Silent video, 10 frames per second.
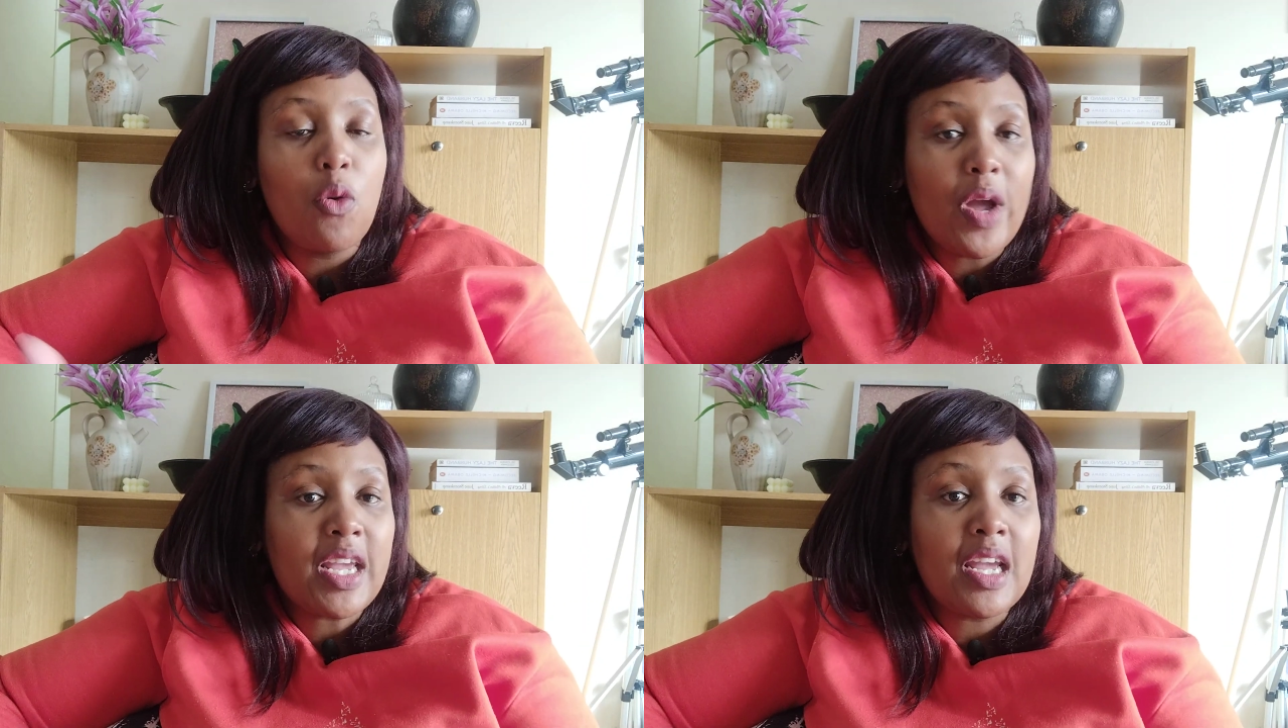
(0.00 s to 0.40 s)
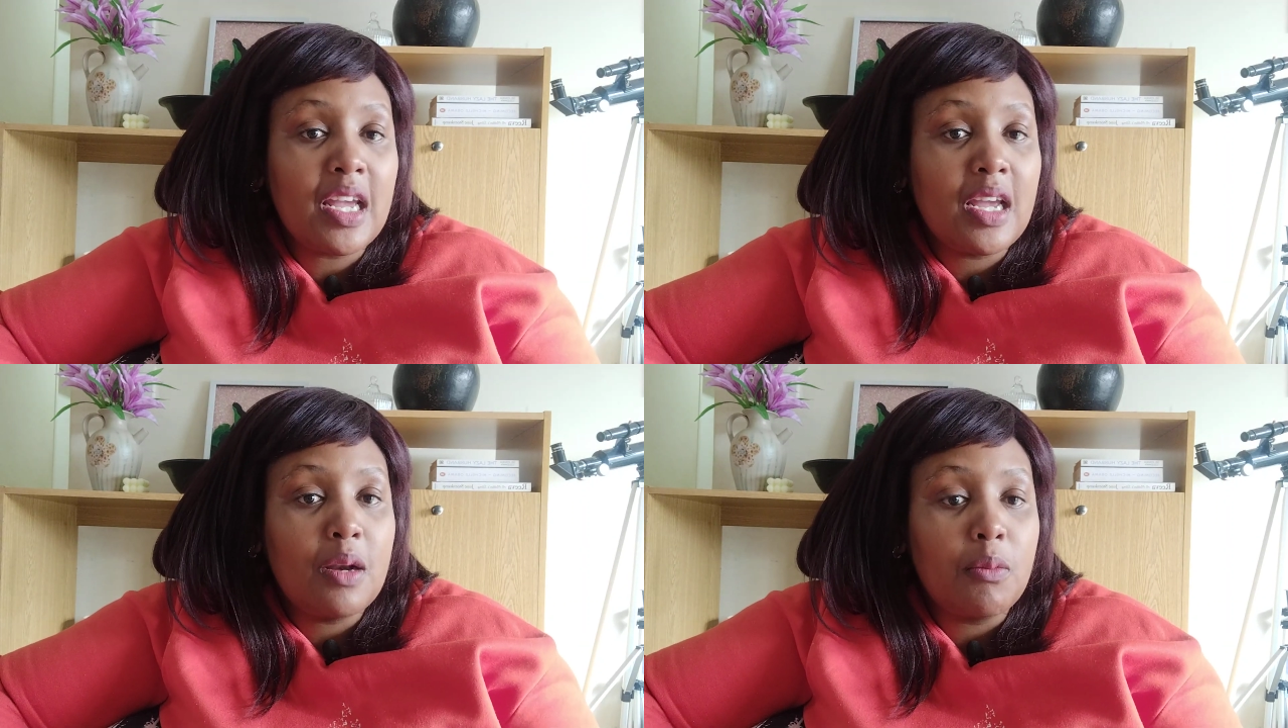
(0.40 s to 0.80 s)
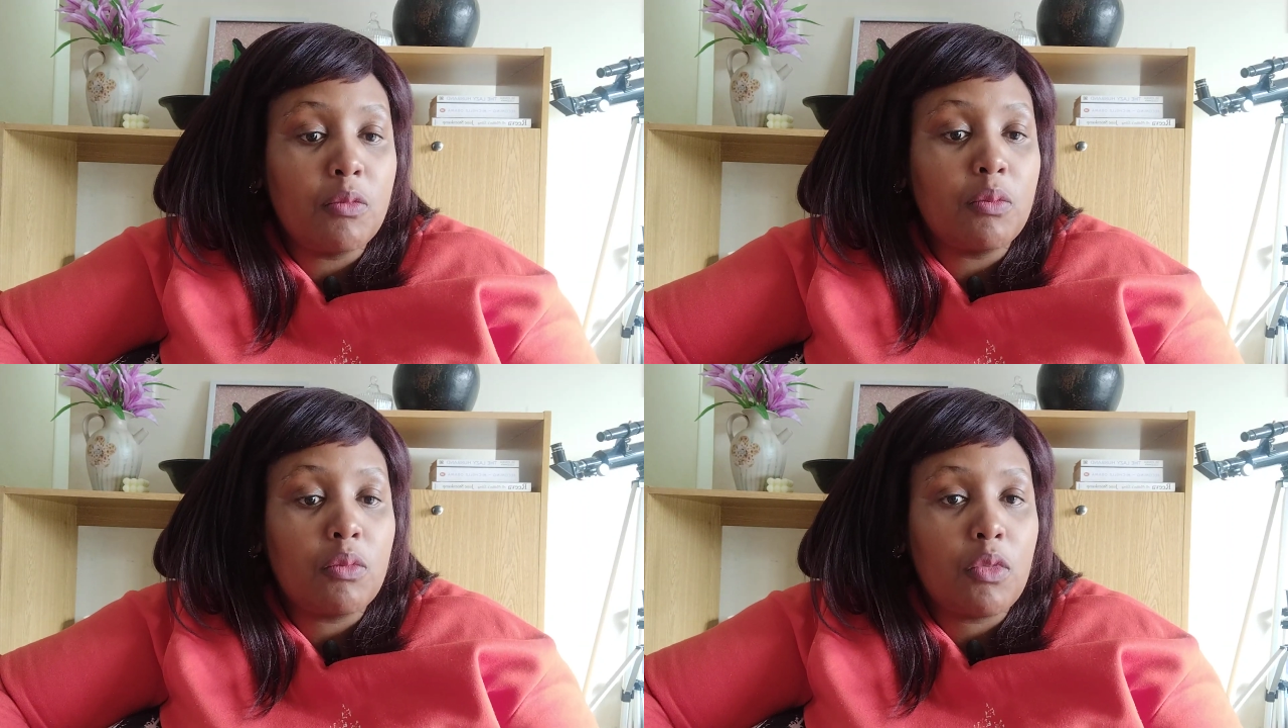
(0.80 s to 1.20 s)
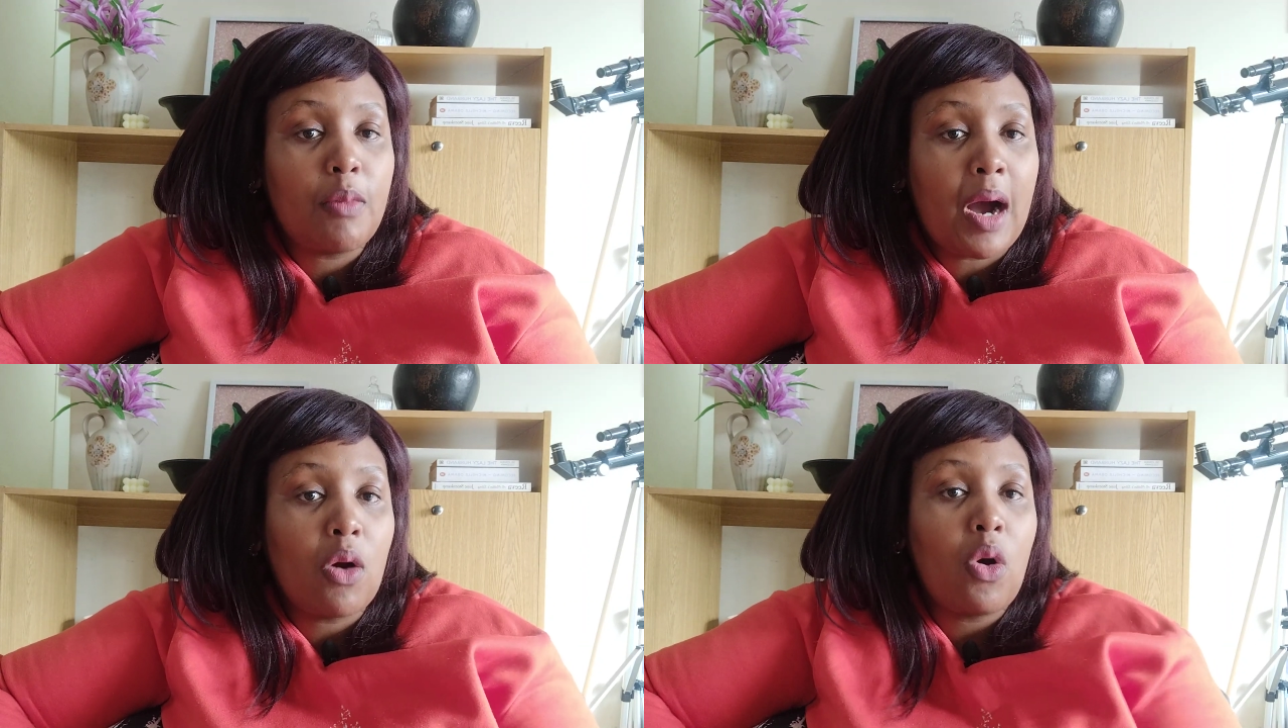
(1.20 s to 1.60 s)
working in
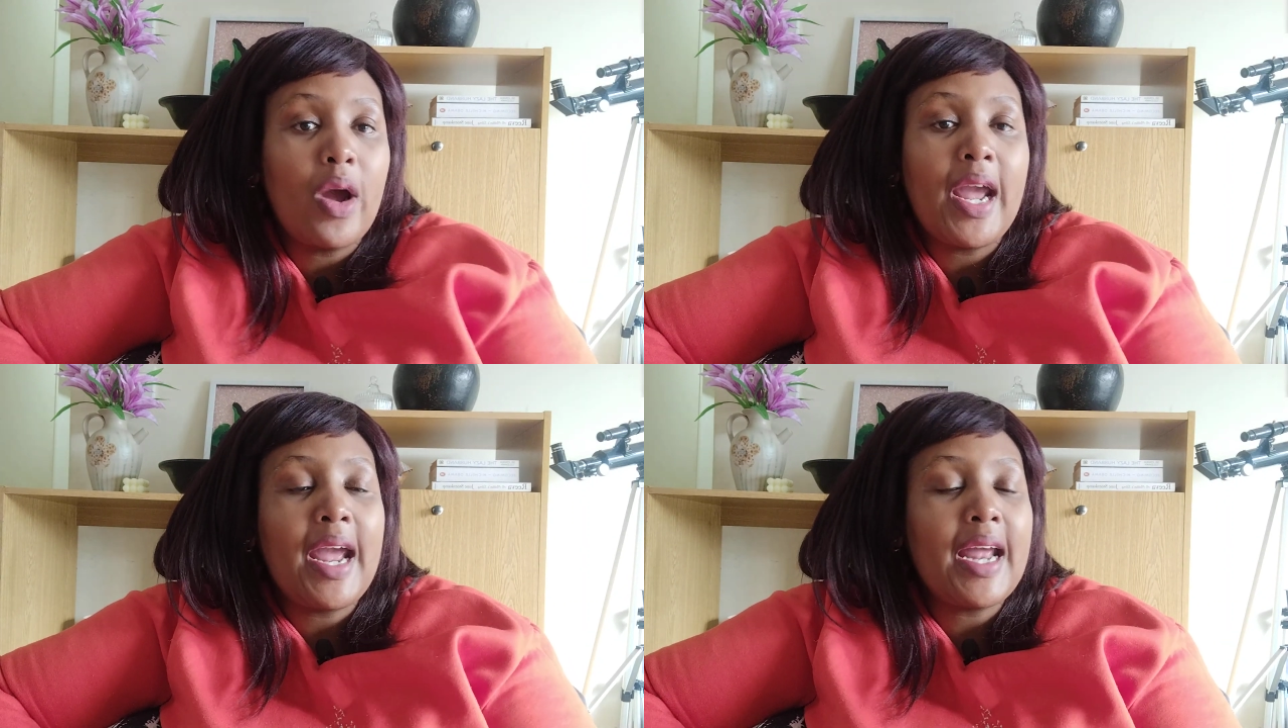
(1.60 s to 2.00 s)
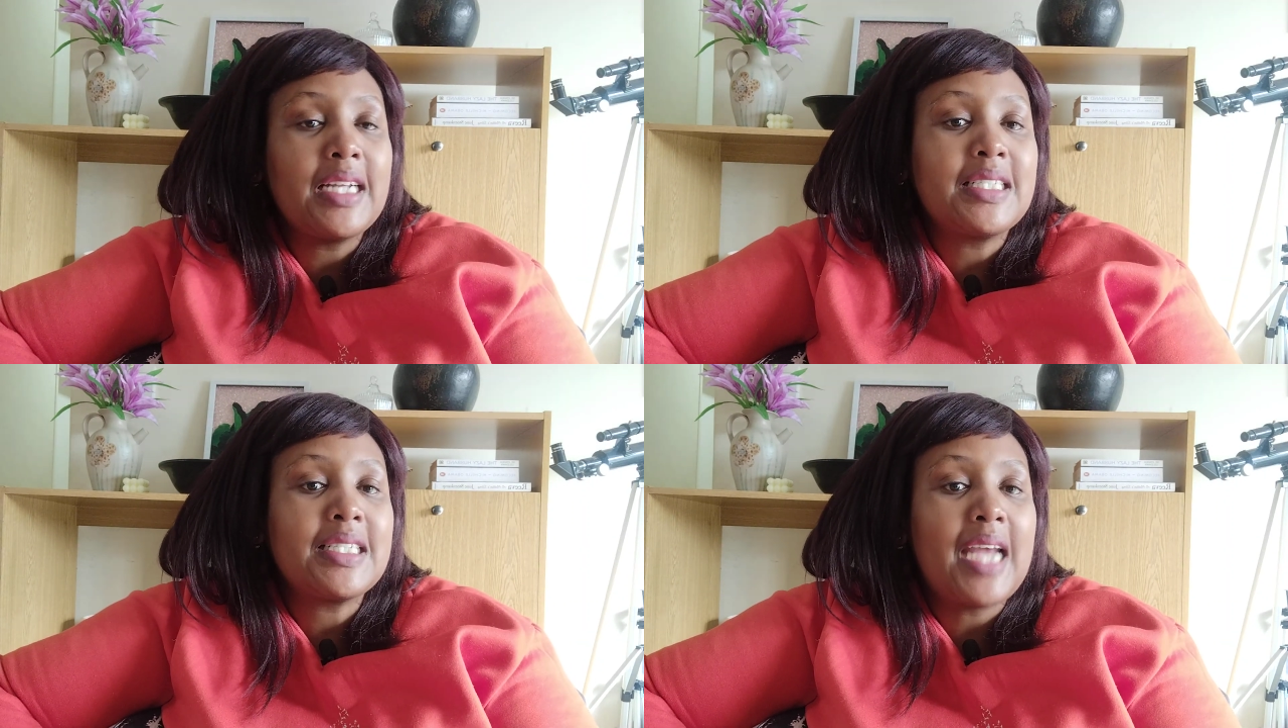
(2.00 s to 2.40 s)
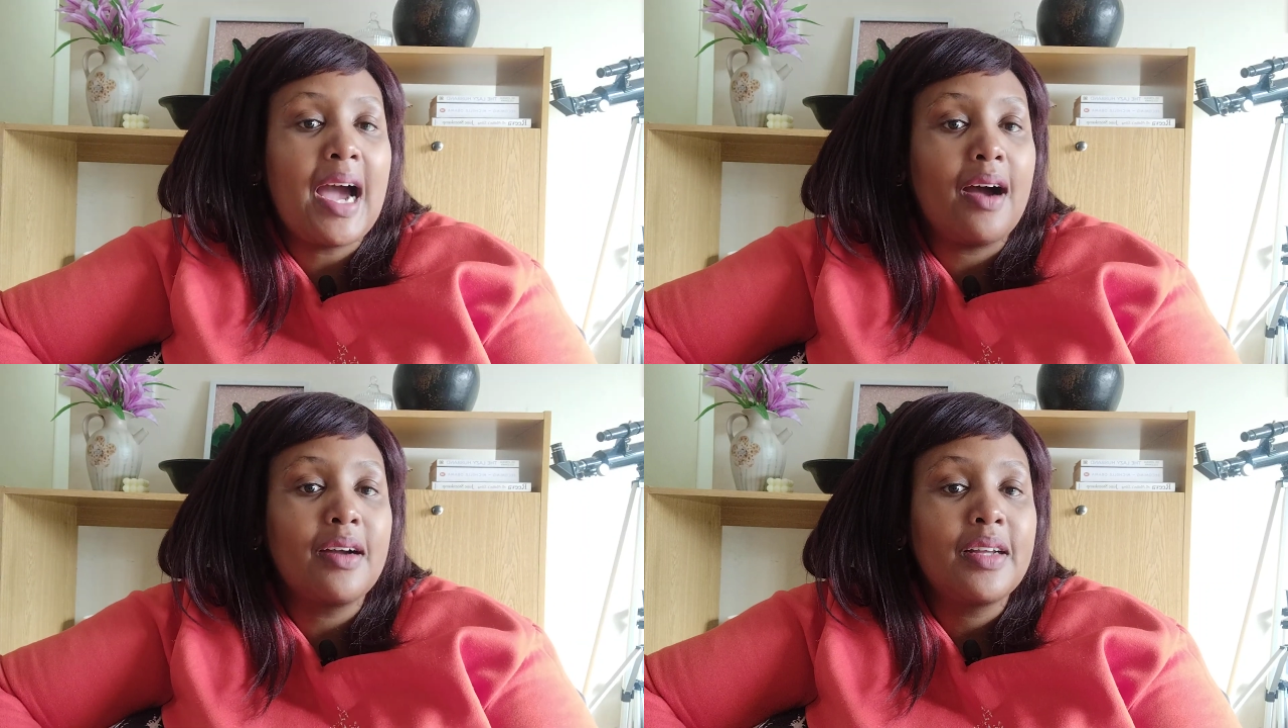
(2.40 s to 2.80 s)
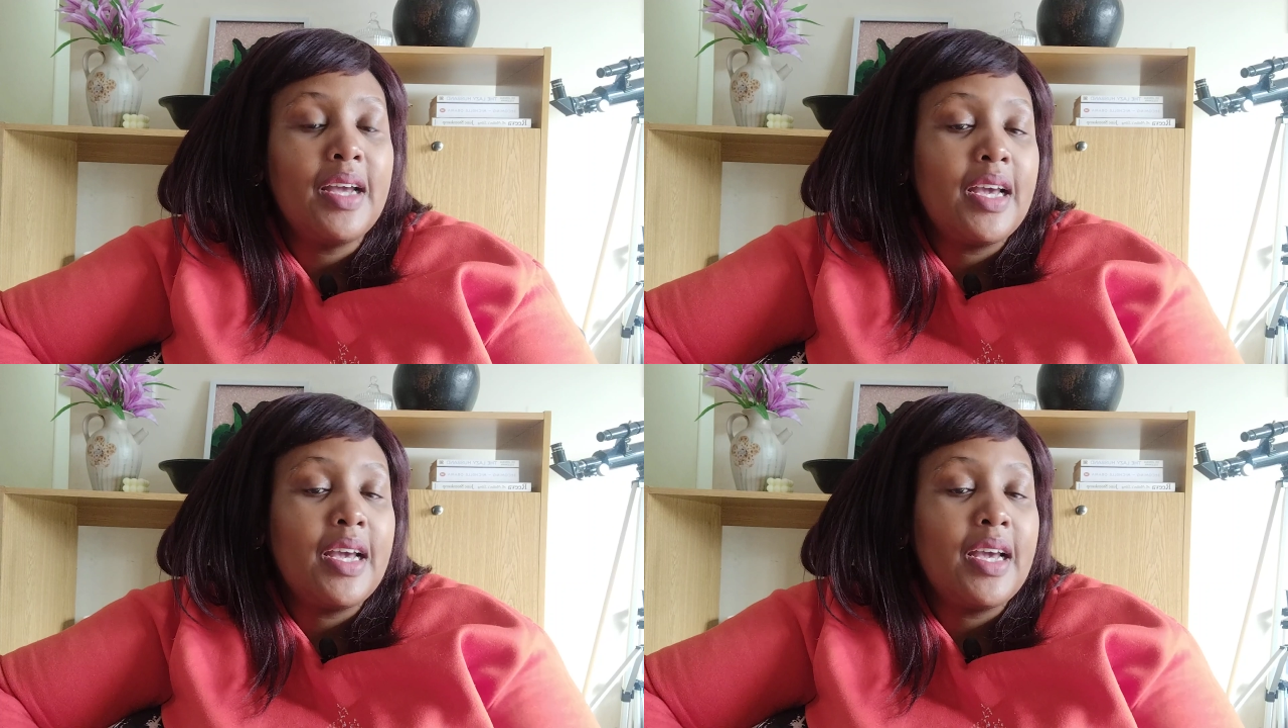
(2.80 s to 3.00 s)
Muvhango, and yeah,